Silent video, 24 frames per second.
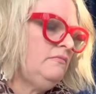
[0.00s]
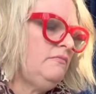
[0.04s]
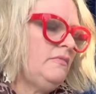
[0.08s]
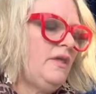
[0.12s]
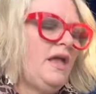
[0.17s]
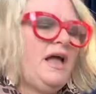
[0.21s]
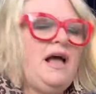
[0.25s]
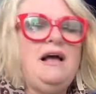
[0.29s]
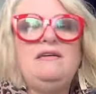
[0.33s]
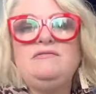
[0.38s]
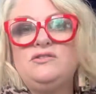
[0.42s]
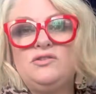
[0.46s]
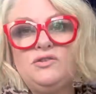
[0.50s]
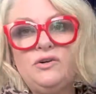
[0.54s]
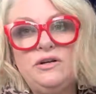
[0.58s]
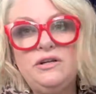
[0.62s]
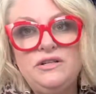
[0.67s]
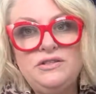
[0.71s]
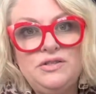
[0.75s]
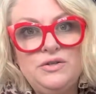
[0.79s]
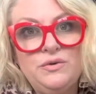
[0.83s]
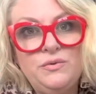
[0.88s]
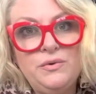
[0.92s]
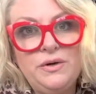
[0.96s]
I've
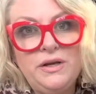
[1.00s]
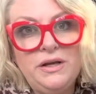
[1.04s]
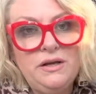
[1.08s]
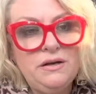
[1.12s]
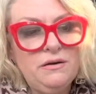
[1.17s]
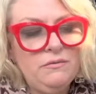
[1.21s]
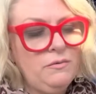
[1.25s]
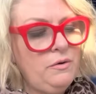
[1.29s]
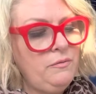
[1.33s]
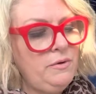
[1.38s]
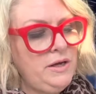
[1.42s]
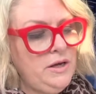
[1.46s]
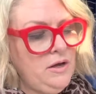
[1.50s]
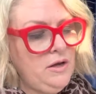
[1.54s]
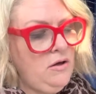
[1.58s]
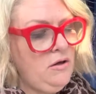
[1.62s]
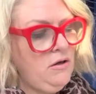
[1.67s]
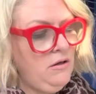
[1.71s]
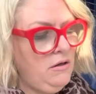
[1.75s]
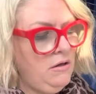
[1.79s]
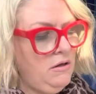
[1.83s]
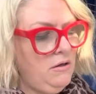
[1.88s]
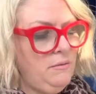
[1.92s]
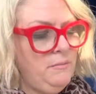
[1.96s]
started doing what we
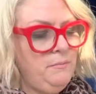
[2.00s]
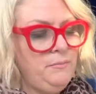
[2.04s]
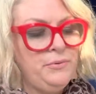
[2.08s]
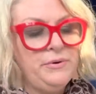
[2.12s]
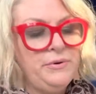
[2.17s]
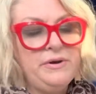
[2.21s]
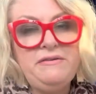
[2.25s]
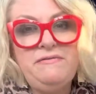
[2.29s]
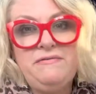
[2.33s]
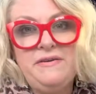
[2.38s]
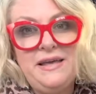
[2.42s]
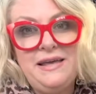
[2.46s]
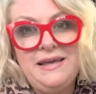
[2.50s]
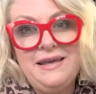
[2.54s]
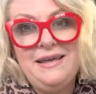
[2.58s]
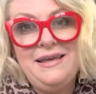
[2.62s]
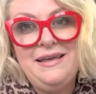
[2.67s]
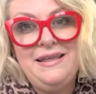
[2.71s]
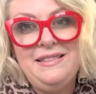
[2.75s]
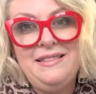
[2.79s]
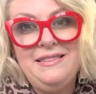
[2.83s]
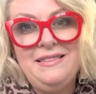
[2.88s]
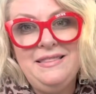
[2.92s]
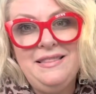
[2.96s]
call briefing
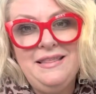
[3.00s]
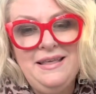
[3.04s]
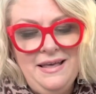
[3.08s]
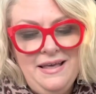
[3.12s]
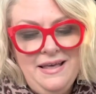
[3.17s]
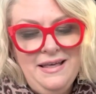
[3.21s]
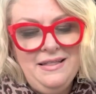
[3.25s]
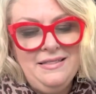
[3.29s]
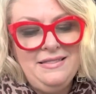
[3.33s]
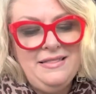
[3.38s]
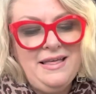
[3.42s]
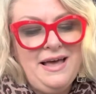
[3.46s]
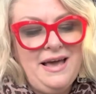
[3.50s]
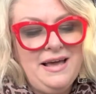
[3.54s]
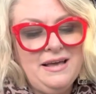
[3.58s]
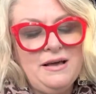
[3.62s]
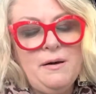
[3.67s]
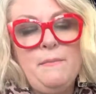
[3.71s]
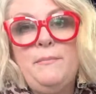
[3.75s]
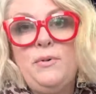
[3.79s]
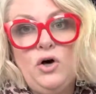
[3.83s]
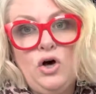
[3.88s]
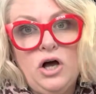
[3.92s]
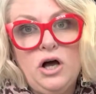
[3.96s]
in like
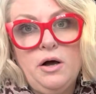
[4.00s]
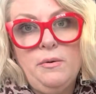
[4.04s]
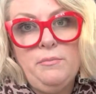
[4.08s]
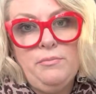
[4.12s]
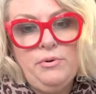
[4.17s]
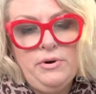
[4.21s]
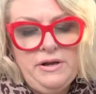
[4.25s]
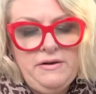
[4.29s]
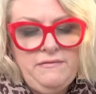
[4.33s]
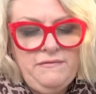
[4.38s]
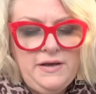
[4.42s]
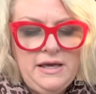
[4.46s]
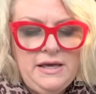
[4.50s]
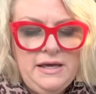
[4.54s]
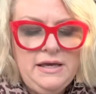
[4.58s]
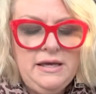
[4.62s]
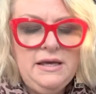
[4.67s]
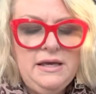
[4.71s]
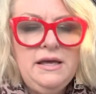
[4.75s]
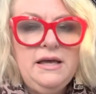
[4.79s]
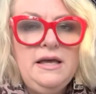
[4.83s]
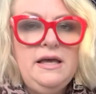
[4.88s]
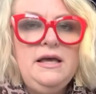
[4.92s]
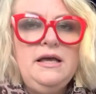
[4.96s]
book
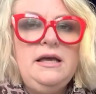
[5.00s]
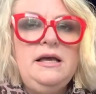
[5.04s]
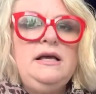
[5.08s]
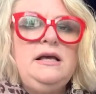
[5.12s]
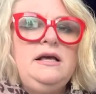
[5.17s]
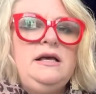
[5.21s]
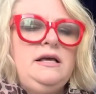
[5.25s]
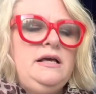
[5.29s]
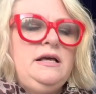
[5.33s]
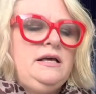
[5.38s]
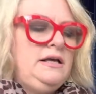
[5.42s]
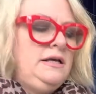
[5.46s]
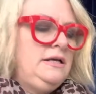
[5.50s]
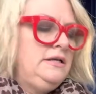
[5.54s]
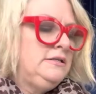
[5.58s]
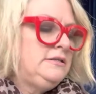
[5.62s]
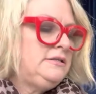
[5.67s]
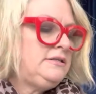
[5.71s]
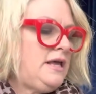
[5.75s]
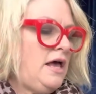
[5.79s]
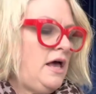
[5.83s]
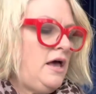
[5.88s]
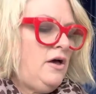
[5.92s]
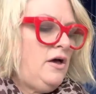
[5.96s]
briefing.
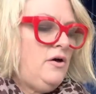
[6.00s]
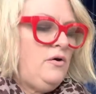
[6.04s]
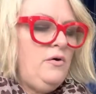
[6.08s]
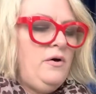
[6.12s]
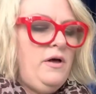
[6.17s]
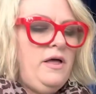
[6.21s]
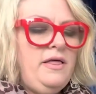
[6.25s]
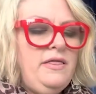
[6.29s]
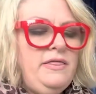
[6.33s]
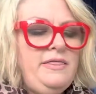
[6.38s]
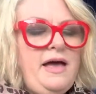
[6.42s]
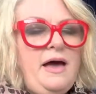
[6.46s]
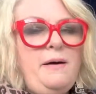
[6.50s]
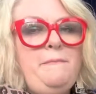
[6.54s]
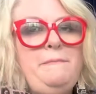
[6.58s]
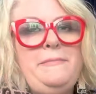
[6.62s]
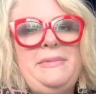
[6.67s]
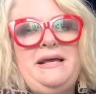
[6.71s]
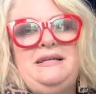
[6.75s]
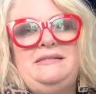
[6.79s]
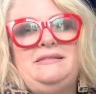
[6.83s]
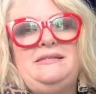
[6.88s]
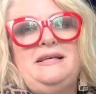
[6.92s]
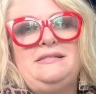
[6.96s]
So that
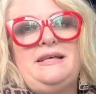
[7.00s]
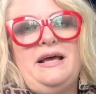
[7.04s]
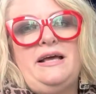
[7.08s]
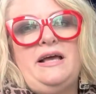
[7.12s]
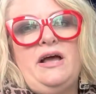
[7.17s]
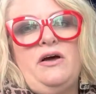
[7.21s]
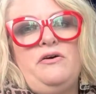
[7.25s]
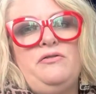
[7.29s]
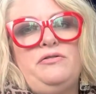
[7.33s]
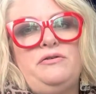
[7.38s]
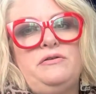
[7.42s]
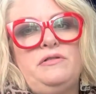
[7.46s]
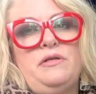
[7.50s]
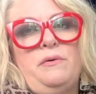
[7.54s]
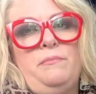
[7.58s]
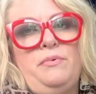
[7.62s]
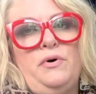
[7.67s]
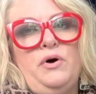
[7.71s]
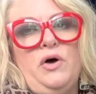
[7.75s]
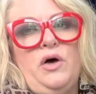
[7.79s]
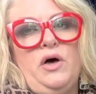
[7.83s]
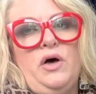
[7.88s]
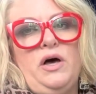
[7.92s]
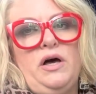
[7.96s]
means as I go through the
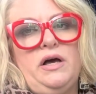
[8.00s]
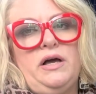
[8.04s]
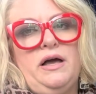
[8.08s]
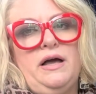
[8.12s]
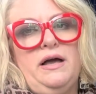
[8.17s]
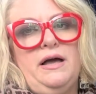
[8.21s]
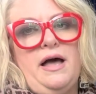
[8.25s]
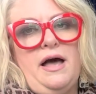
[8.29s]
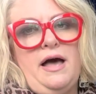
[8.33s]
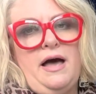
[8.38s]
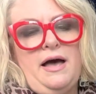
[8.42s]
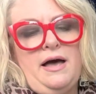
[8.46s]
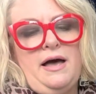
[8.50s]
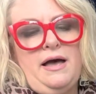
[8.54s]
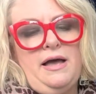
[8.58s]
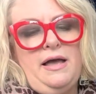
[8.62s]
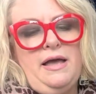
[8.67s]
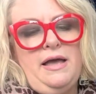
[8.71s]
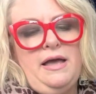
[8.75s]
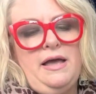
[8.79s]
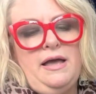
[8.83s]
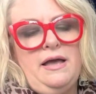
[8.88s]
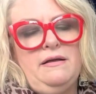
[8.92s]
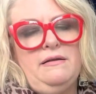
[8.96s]
book,
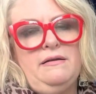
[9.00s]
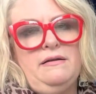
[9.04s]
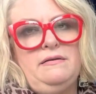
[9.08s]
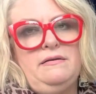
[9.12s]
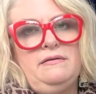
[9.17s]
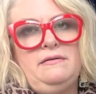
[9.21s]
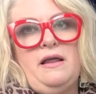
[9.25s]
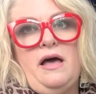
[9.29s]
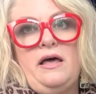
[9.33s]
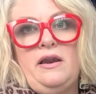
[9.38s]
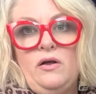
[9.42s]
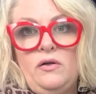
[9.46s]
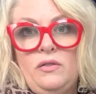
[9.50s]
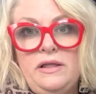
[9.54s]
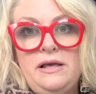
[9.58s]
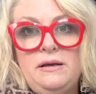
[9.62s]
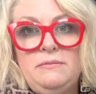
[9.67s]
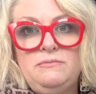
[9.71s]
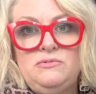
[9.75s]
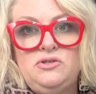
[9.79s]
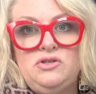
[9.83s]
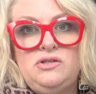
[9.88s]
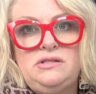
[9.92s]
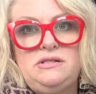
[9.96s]
I not only
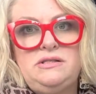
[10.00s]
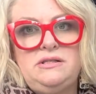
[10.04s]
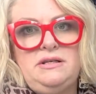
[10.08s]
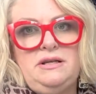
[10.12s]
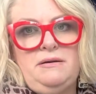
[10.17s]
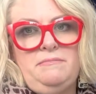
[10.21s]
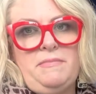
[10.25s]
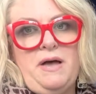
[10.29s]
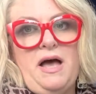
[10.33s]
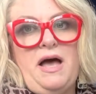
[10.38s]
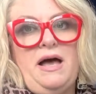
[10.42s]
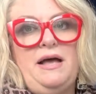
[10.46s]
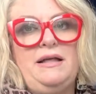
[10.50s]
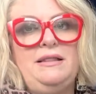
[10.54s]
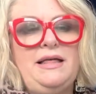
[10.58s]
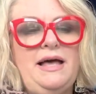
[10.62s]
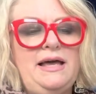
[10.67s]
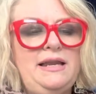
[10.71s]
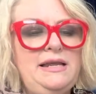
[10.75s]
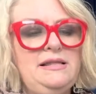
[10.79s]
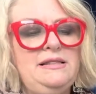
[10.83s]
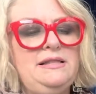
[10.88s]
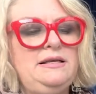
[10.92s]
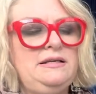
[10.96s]
am
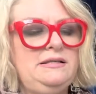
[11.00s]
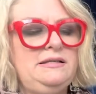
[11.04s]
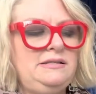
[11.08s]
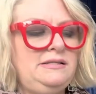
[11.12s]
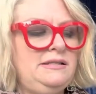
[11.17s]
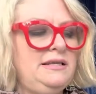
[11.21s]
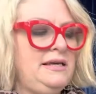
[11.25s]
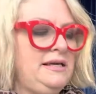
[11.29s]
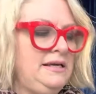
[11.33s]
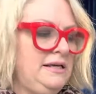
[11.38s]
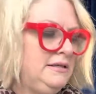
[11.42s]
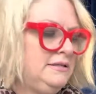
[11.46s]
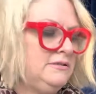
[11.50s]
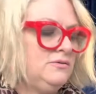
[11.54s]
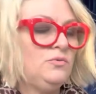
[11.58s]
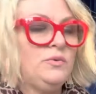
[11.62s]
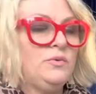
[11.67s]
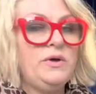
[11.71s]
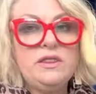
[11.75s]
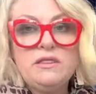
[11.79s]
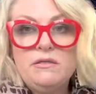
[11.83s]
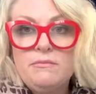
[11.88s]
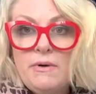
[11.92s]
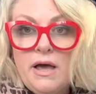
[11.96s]
highlighting these things
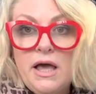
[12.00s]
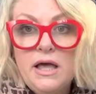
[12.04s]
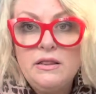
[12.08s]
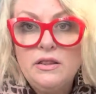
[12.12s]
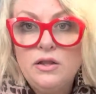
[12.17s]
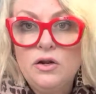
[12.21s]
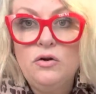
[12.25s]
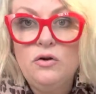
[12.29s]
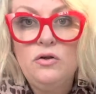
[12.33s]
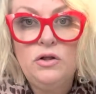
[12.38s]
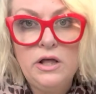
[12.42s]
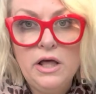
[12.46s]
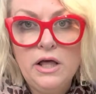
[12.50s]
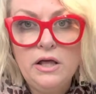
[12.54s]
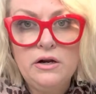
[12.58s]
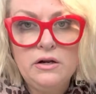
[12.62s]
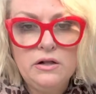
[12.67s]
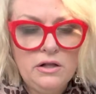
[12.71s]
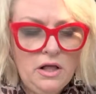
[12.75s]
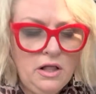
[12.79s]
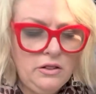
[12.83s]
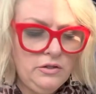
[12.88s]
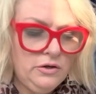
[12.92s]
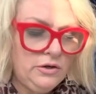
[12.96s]
with my little
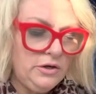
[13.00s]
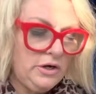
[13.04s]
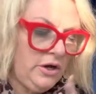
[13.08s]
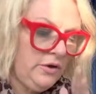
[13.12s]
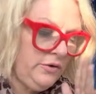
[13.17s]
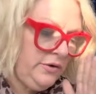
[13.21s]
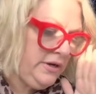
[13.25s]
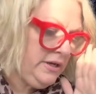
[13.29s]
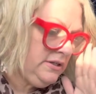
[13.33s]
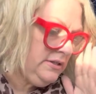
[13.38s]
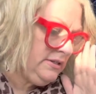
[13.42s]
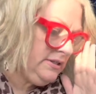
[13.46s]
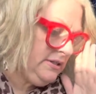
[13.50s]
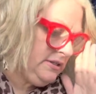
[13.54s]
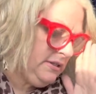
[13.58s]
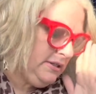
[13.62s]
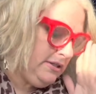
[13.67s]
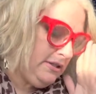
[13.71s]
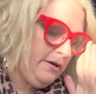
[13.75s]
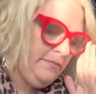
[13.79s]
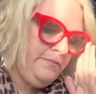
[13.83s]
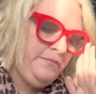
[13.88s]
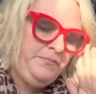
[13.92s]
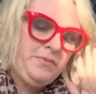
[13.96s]
color-coded
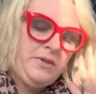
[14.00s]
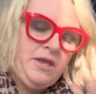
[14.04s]
system,